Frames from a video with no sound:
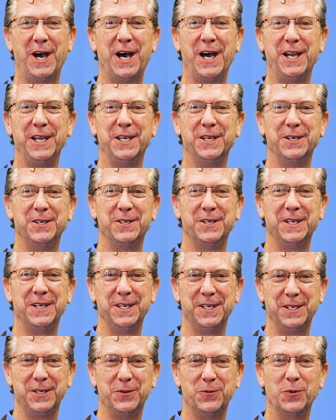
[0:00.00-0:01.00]
Hi,
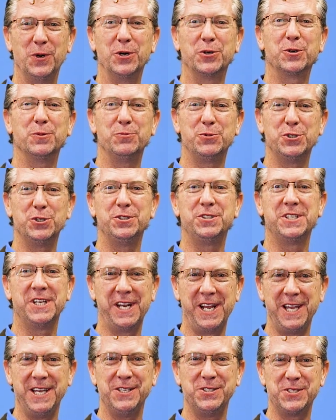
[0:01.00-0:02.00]
and welcome to
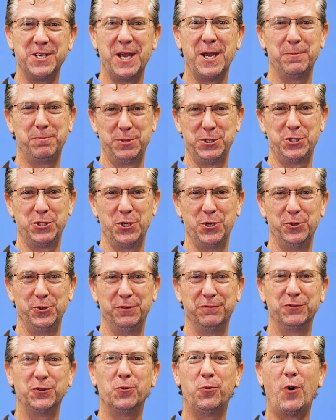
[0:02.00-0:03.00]
today's
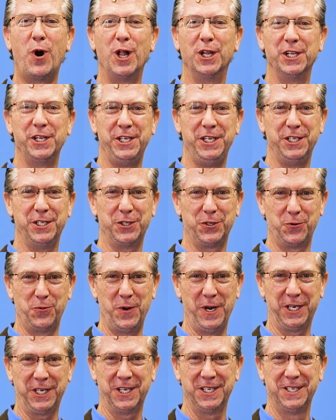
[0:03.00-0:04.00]
episode of Quality in a
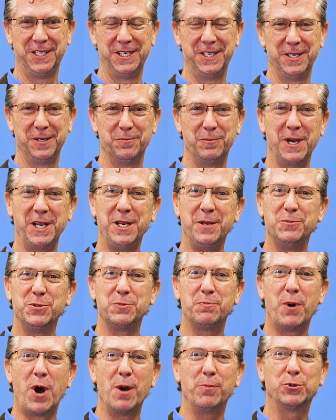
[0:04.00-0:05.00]
Quick. My name
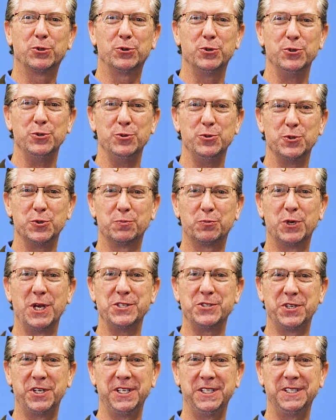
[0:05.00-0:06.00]
is Bob Cruz,
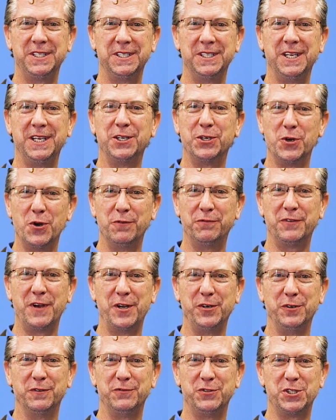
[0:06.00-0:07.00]
President and
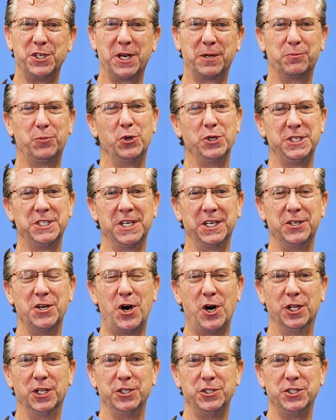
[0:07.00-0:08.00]
co-founder of Checkpoint
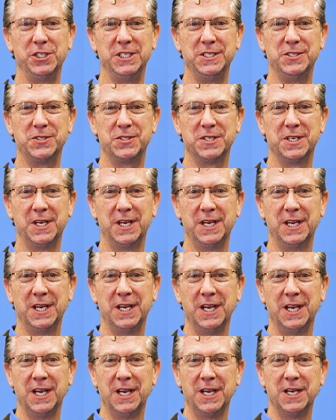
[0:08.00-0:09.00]
Technologies.
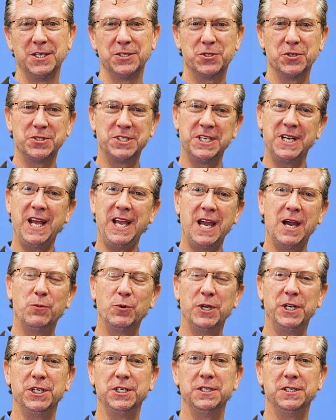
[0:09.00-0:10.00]
So today I
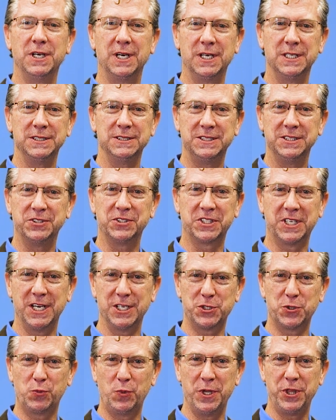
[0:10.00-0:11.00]
want to
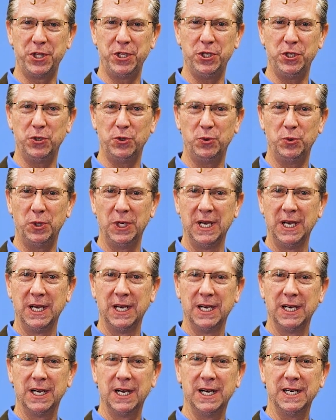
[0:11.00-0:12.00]
discuss with you
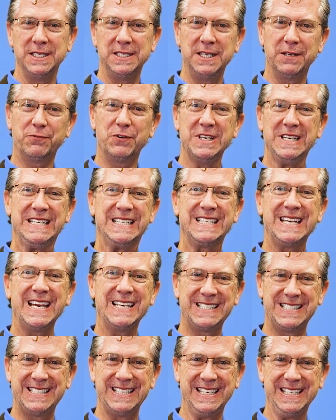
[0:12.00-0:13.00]
different
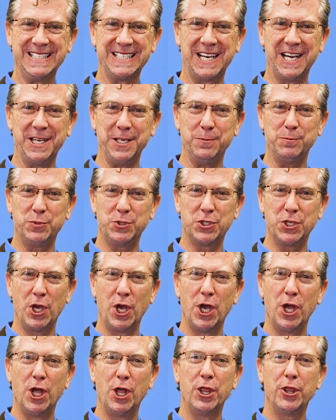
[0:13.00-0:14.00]
testing types
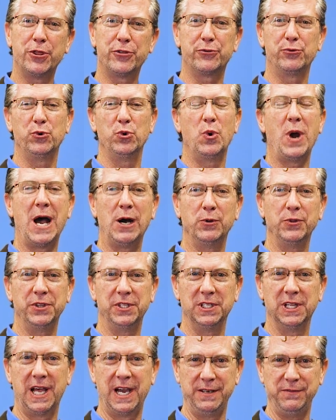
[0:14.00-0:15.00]
throughout
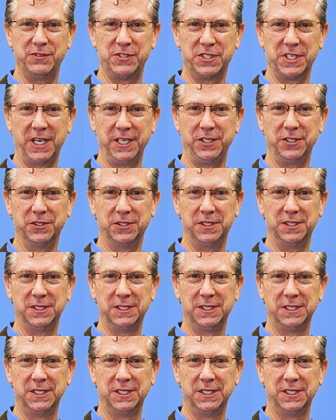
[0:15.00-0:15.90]
the life cycle.